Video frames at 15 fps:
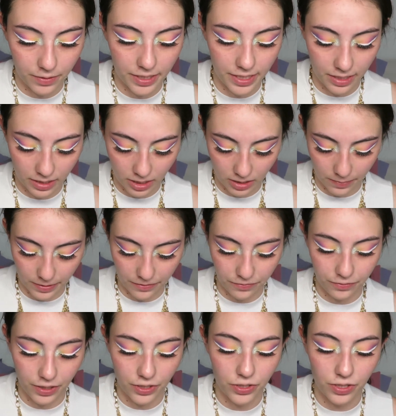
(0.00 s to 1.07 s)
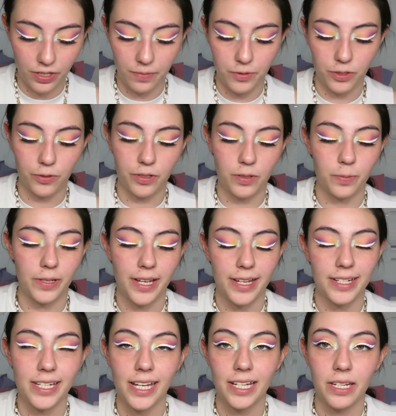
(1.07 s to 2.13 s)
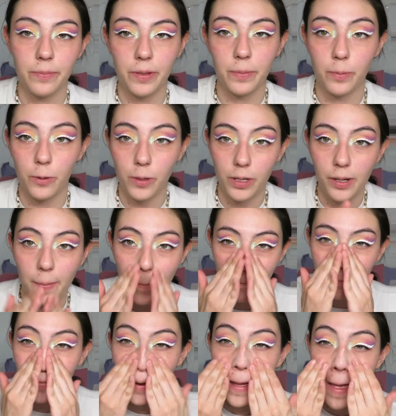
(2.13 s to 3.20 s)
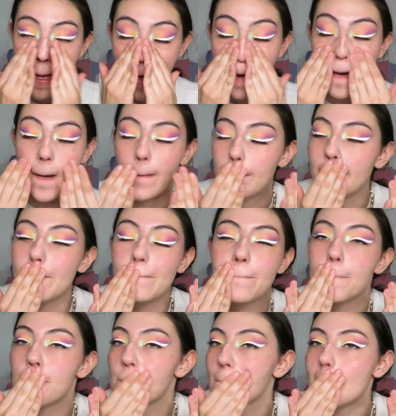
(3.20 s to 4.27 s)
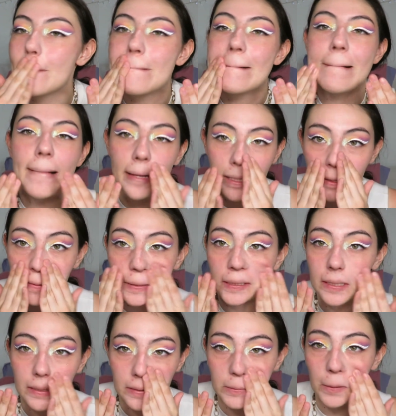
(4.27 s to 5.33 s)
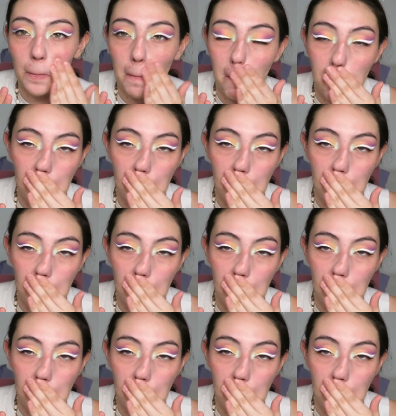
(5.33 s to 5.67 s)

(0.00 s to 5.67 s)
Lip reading: want it a little bit fresher. I'm just going to apply a tiny bit more on my T-zone.